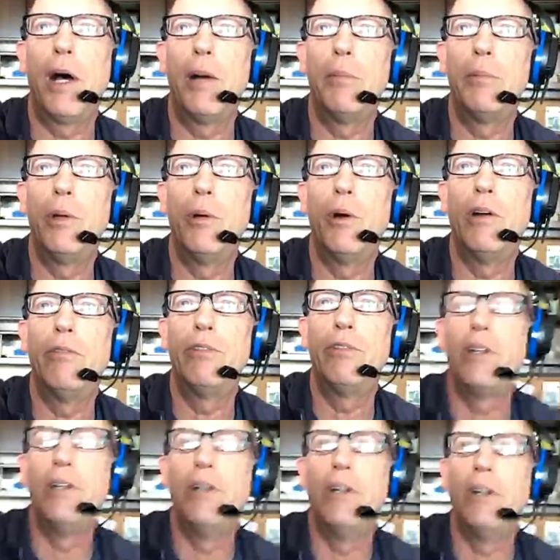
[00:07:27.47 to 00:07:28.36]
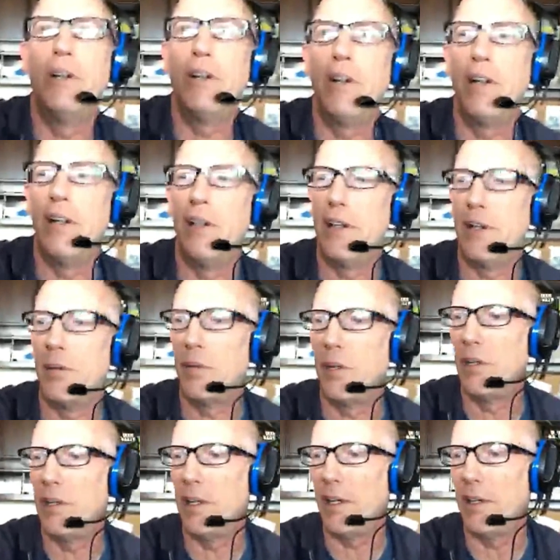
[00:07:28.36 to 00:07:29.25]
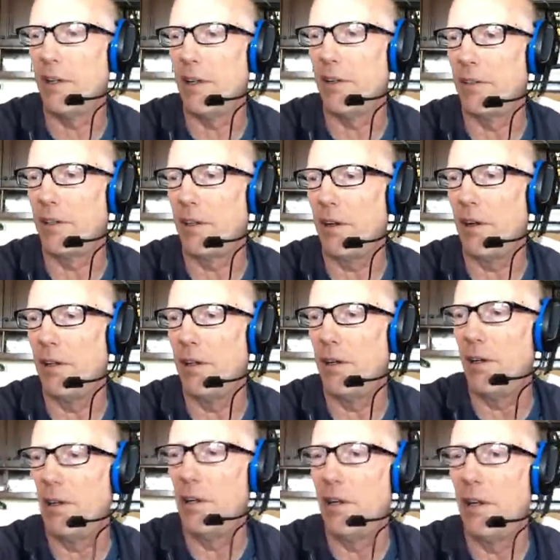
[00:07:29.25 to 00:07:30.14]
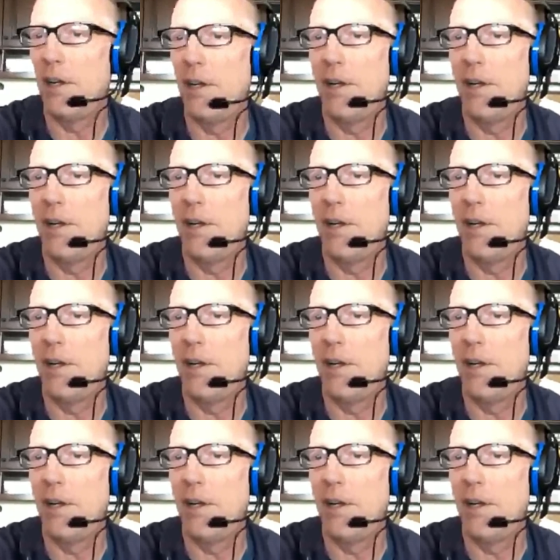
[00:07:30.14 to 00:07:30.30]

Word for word: pop you off here and then i'm going to take another caller